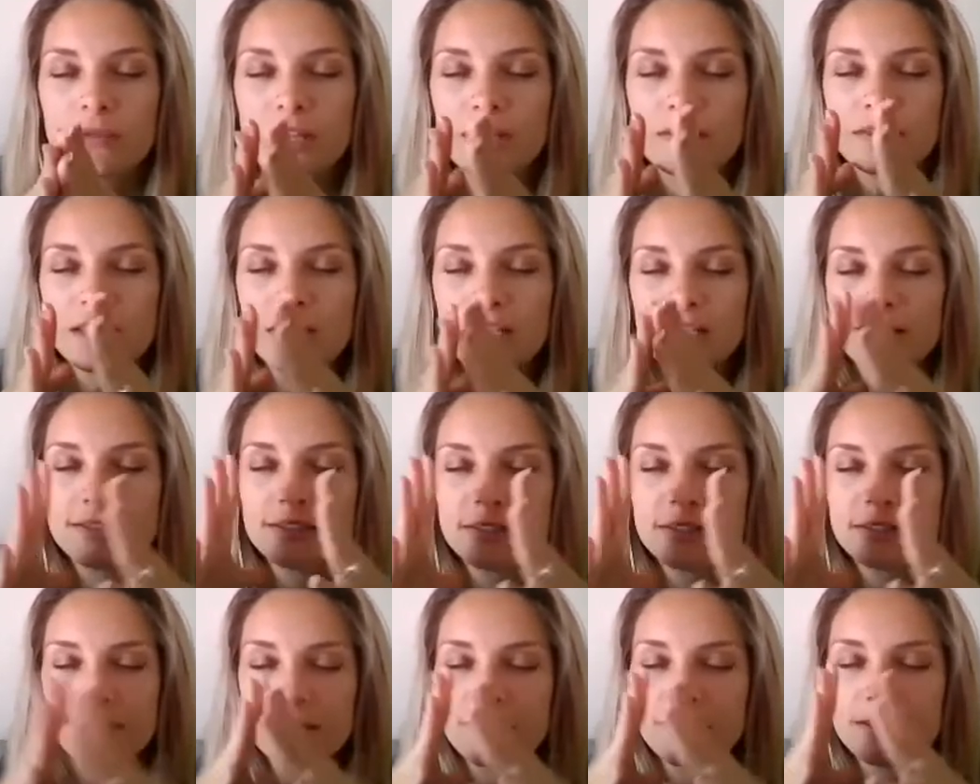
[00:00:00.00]
that they
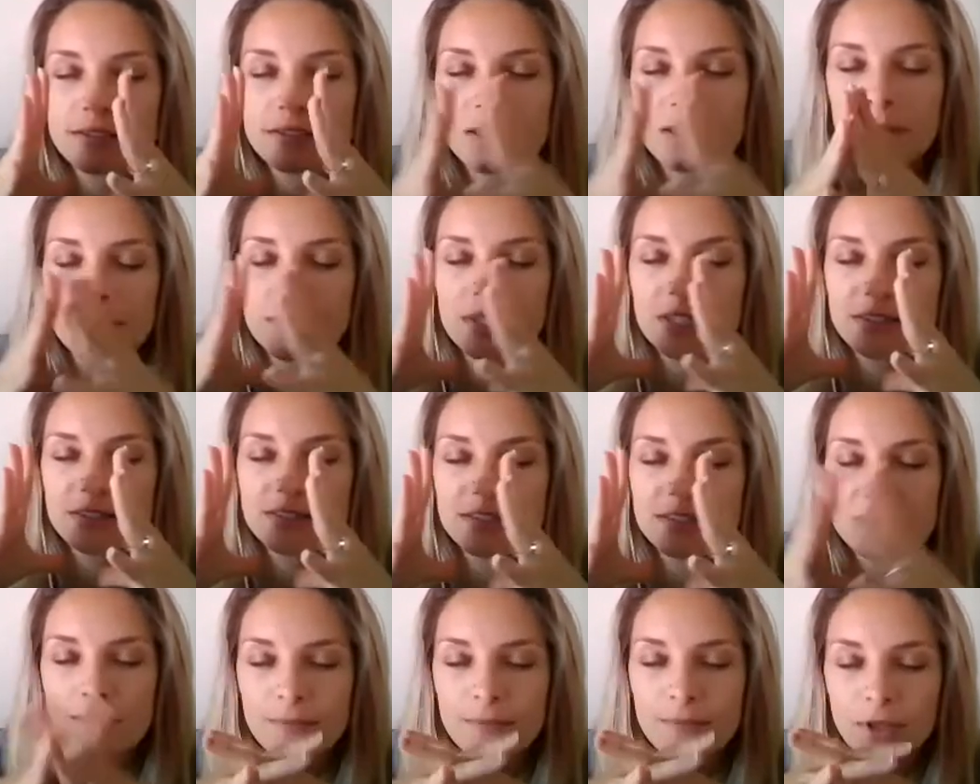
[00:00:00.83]
see something
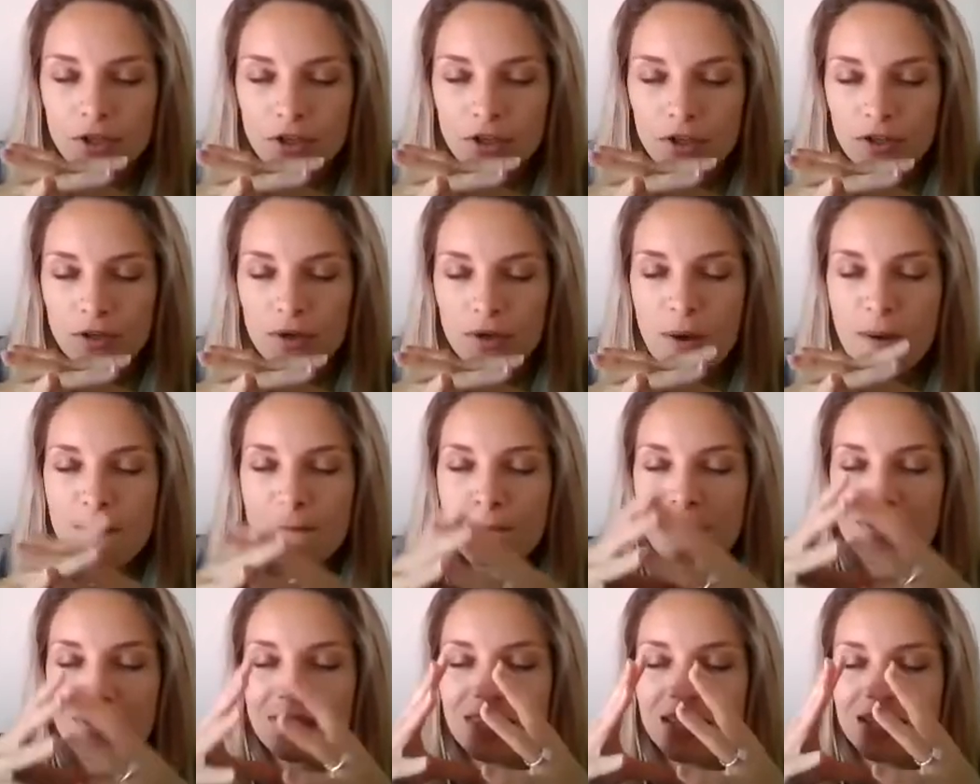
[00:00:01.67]
similar,
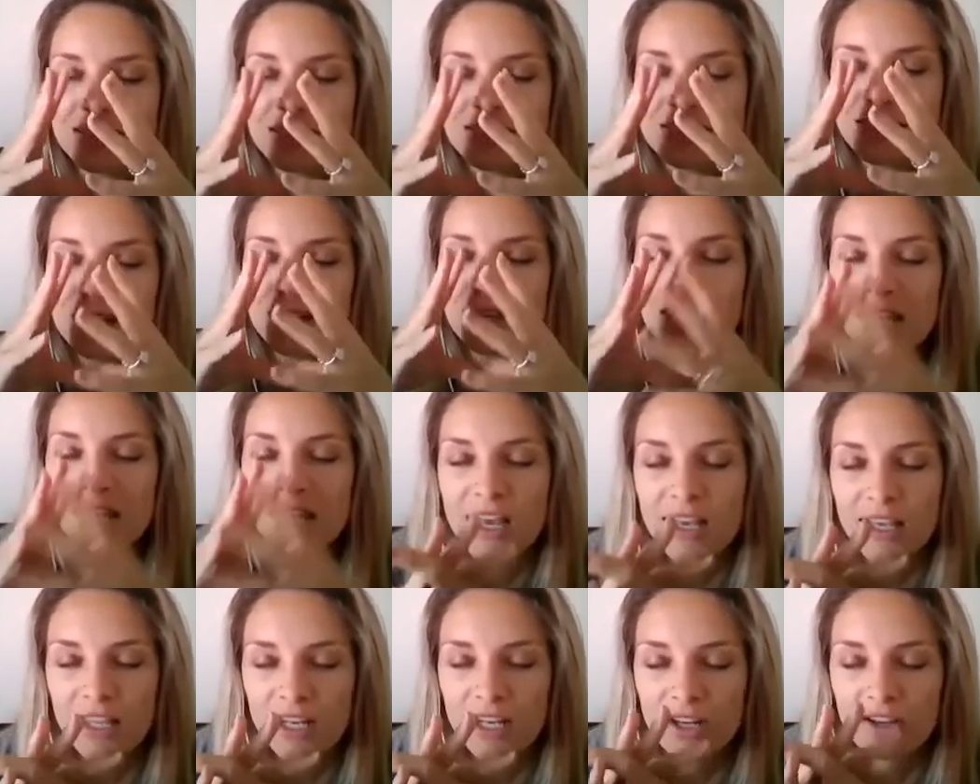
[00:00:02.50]
but that it's a
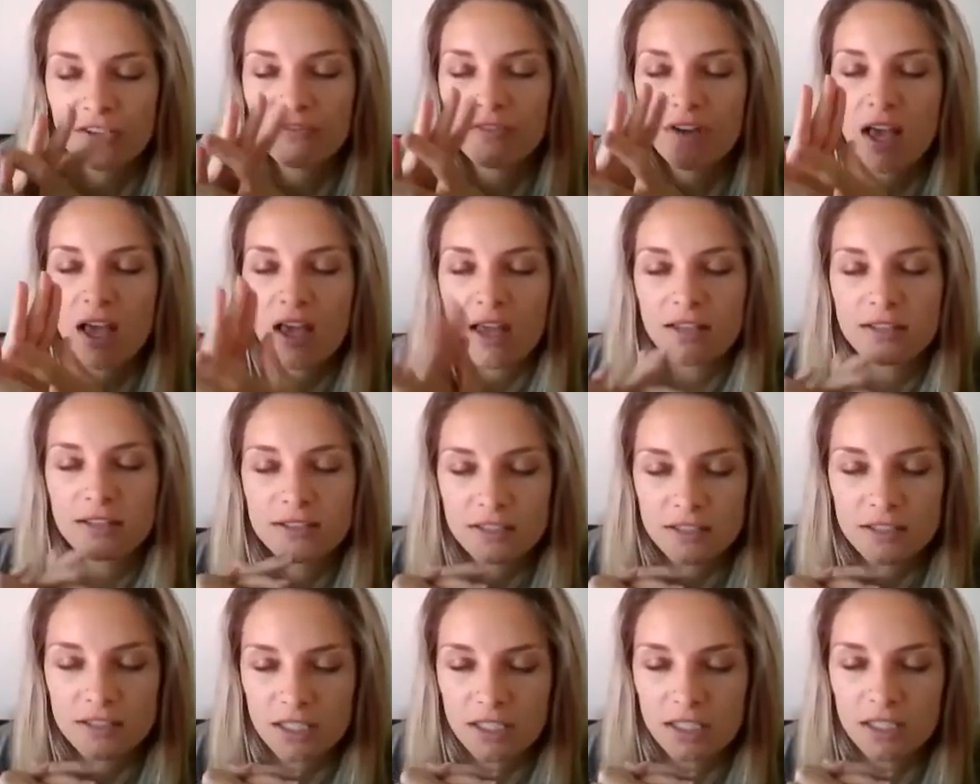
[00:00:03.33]
negative
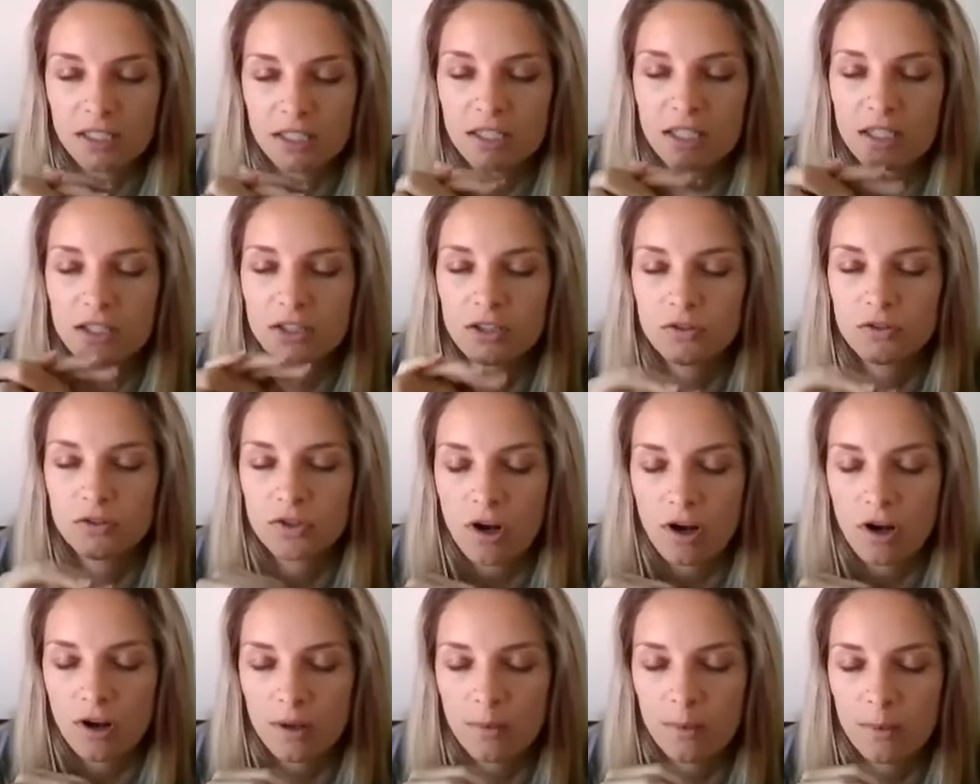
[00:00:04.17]
entity. Can you
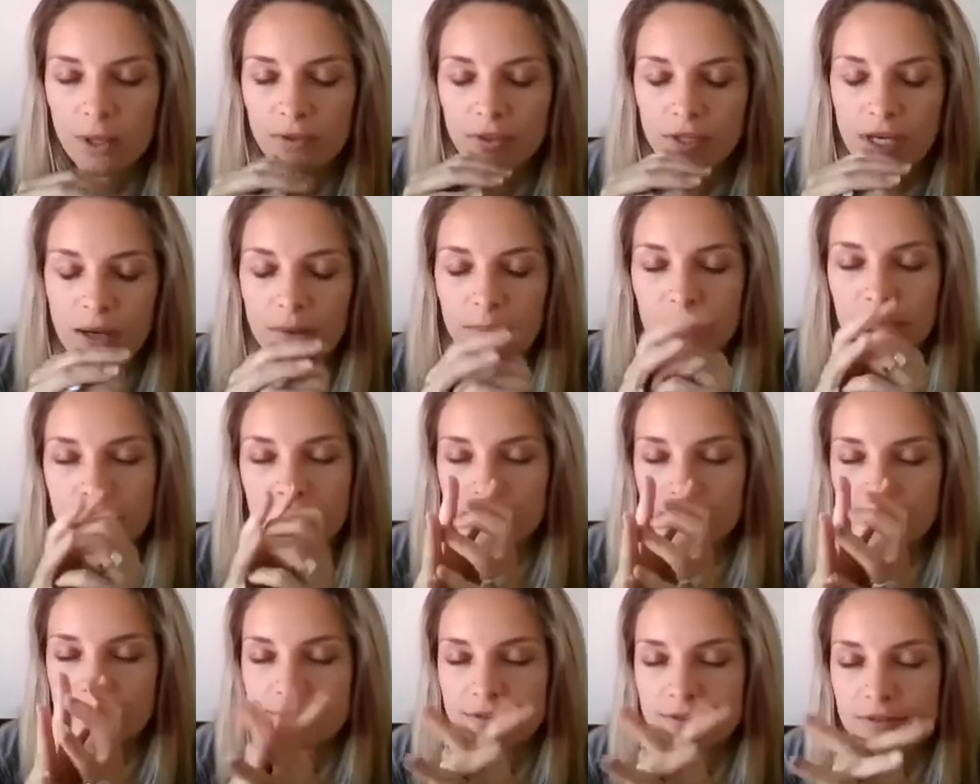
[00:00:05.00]
talk about that,
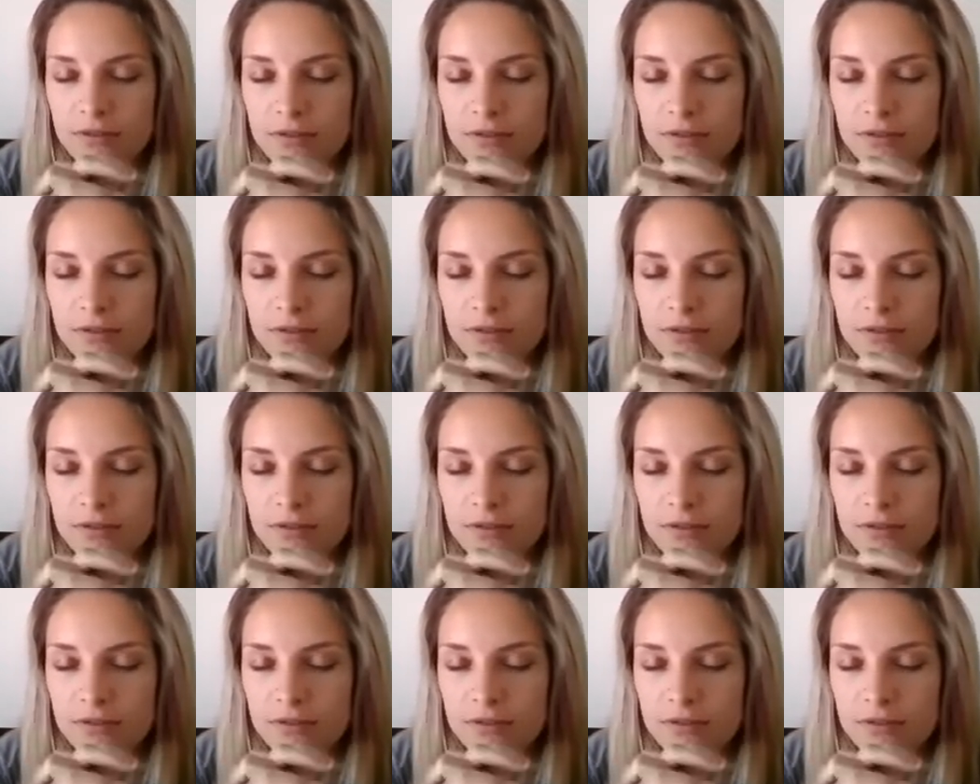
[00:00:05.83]
please?